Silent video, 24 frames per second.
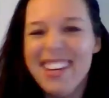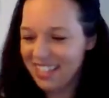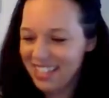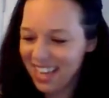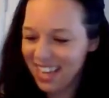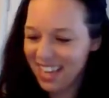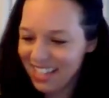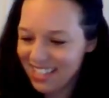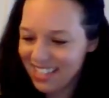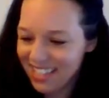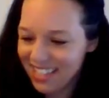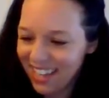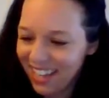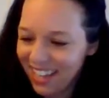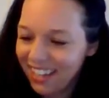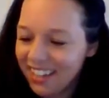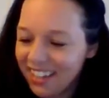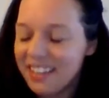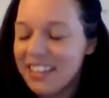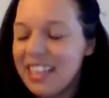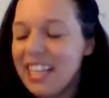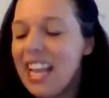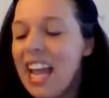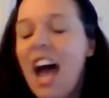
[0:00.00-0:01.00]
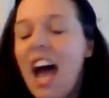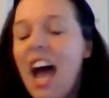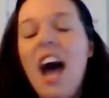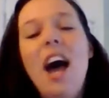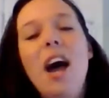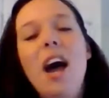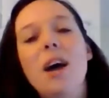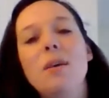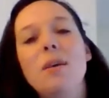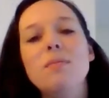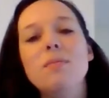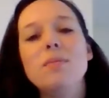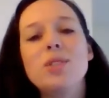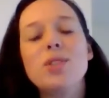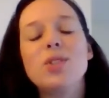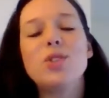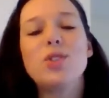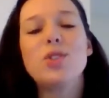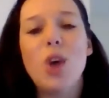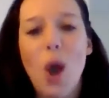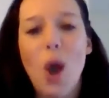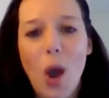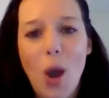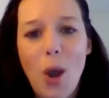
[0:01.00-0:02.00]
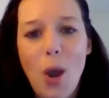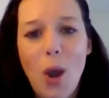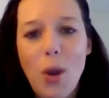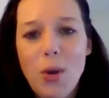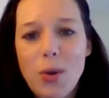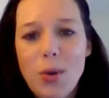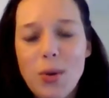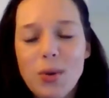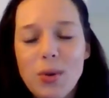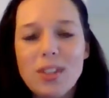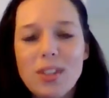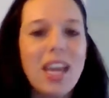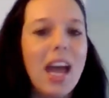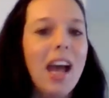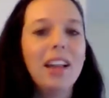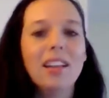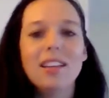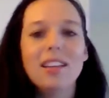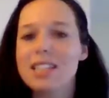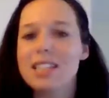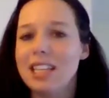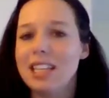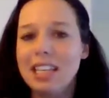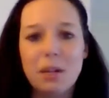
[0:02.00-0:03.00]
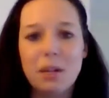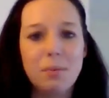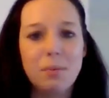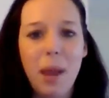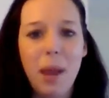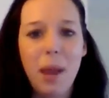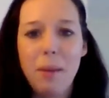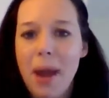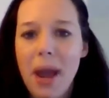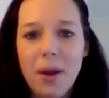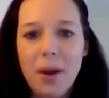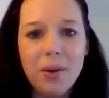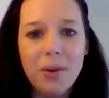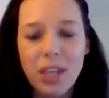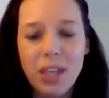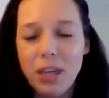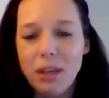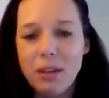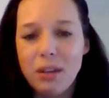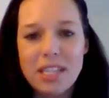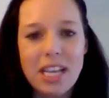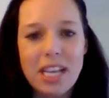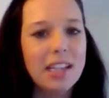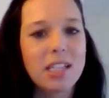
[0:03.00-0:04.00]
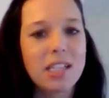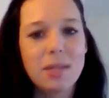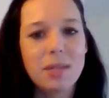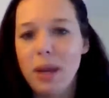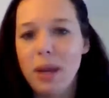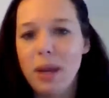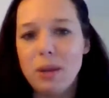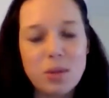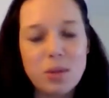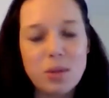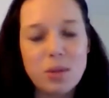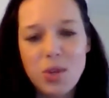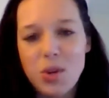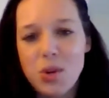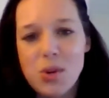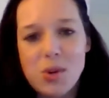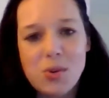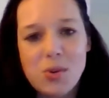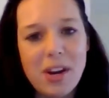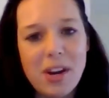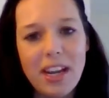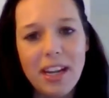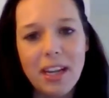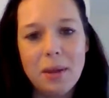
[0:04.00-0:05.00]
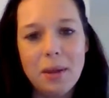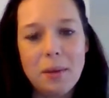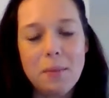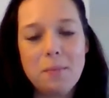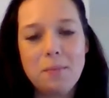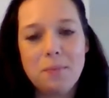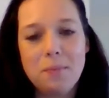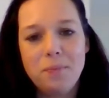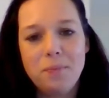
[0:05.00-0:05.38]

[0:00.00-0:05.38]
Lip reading: Fantastic. So tell us a little bit about you. Tell us about your story.